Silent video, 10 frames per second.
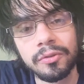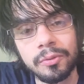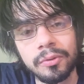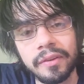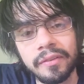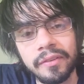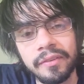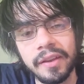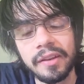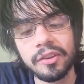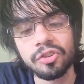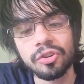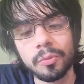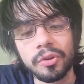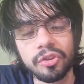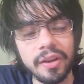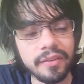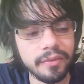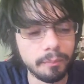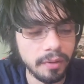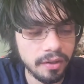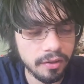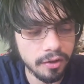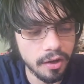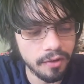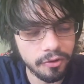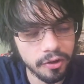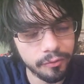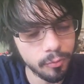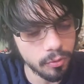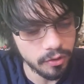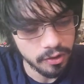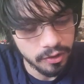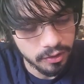2-disc set edition, which has a making of God of War,